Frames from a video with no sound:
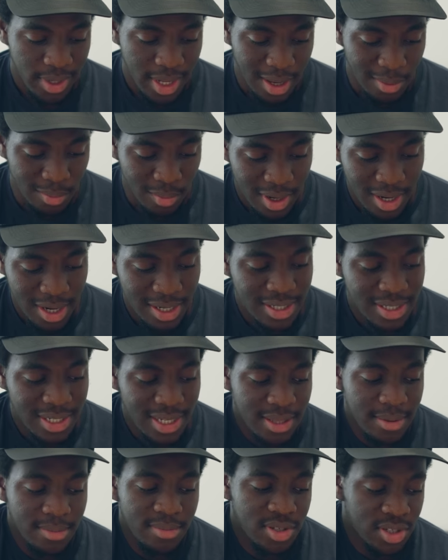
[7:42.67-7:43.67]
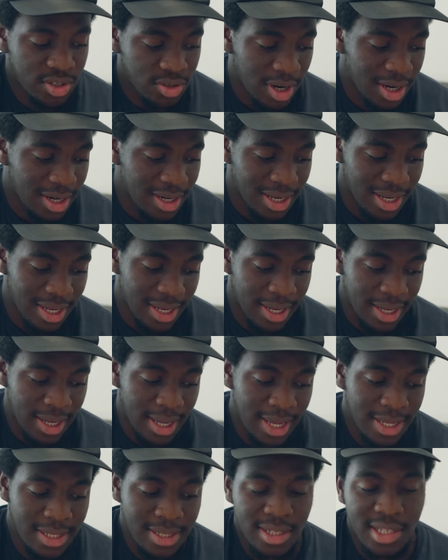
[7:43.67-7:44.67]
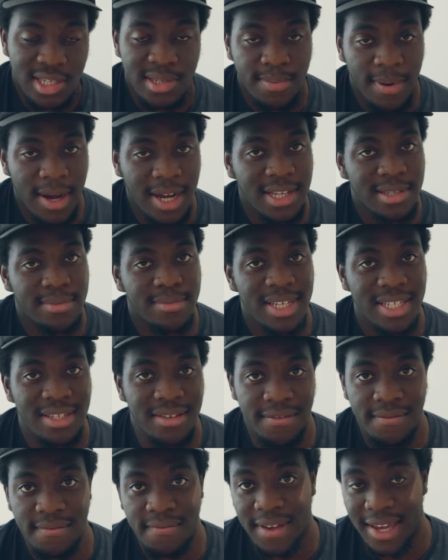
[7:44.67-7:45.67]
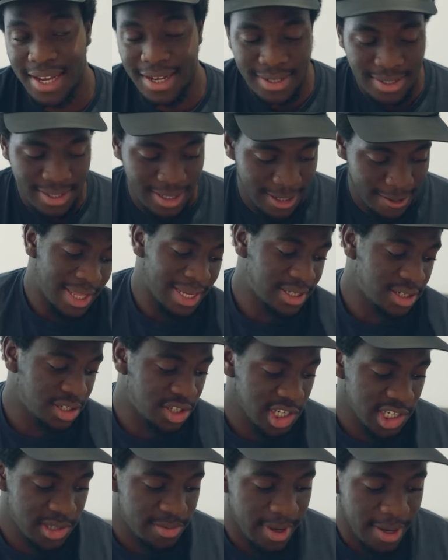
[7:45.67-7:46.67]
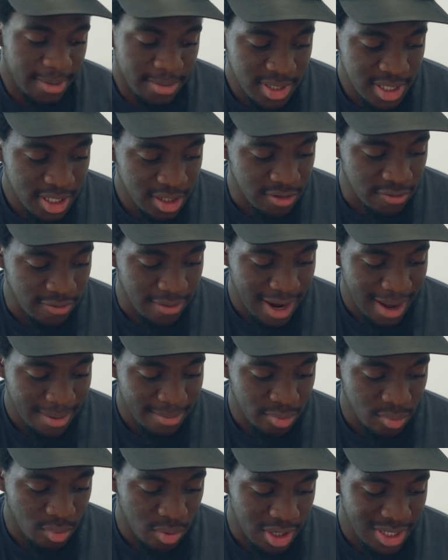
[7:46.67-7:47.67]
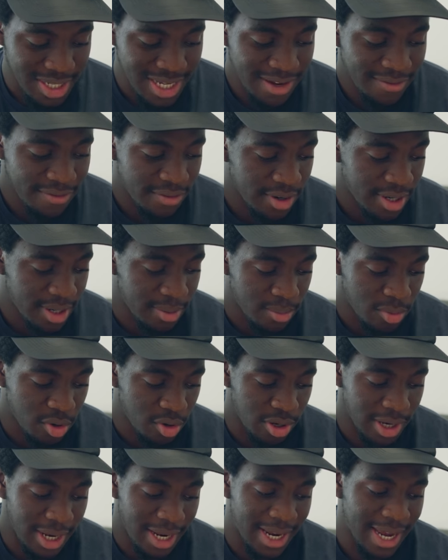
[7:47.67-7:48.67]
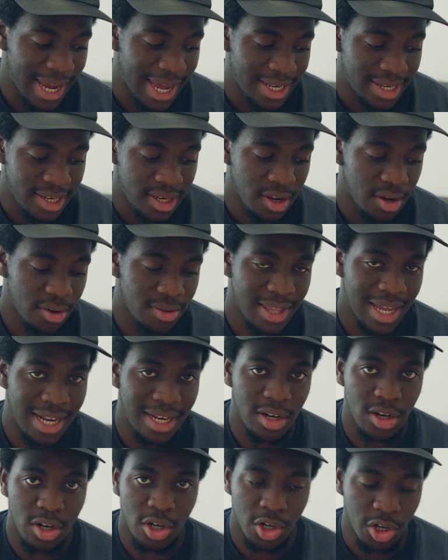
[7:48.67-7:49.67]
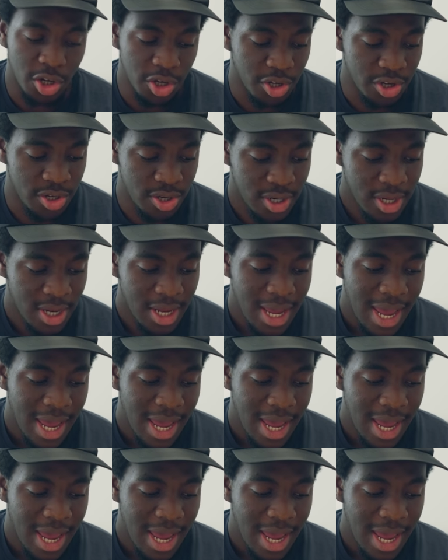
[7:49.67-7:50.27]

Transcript: And when I see them struggling, it inspires me to fix it. They should just be able to grab whatever in the morning and know they look good.